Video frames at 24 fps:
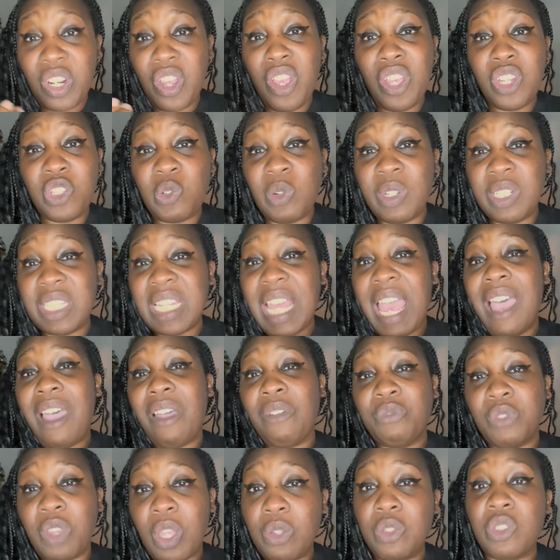her trying to
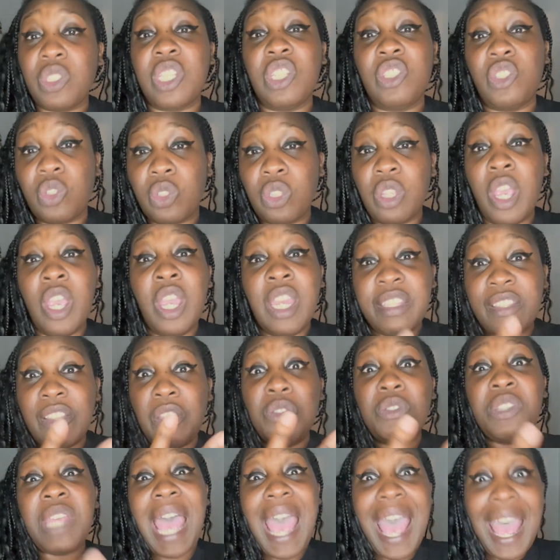have
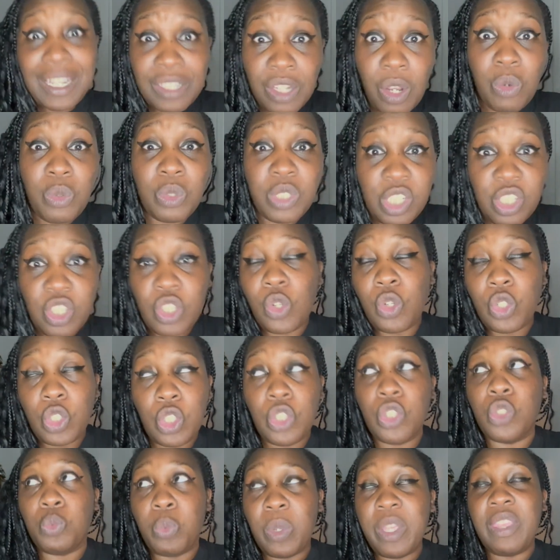those adult
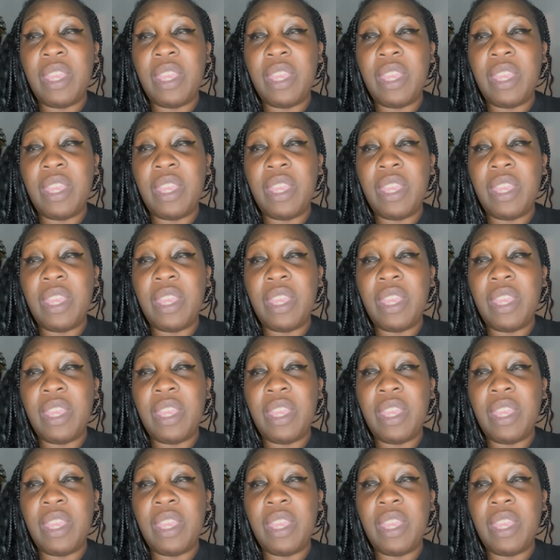discussions with